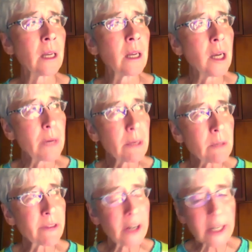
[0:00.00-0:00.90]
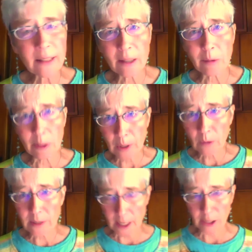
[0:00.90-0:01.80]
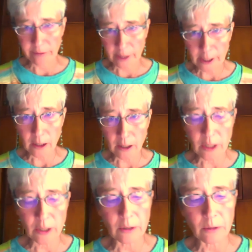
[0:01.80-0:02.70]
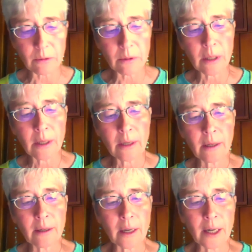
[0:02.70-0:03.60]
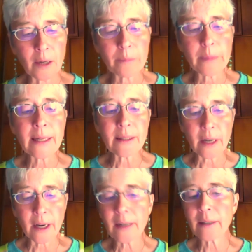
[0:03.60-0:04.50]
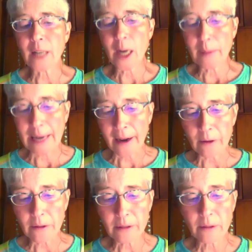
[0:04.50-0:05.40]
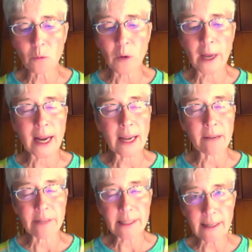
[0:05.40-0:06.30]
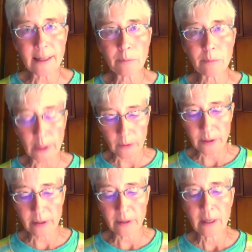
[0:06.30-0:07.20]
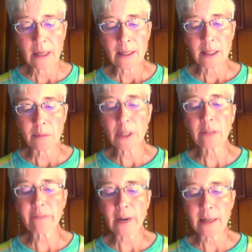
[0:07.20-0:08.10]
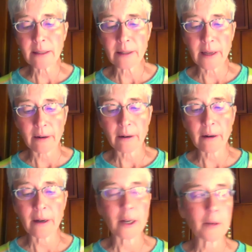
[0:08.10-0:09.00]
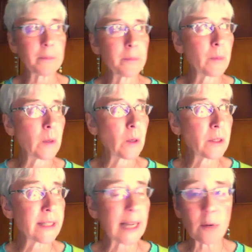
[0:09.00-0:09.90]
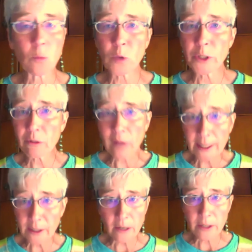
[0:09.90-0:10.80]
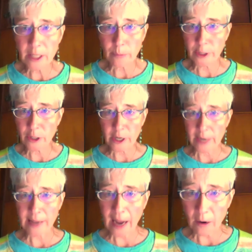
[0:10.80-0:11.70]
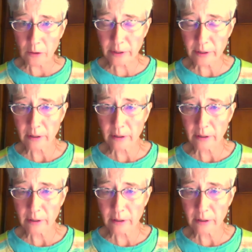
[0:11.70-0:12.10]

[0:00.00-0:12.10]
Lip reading: But it was the book was actually very close to being done and coming out when I visited Butte. Some dear friends there said, would you like to go see Bridget Shea's house?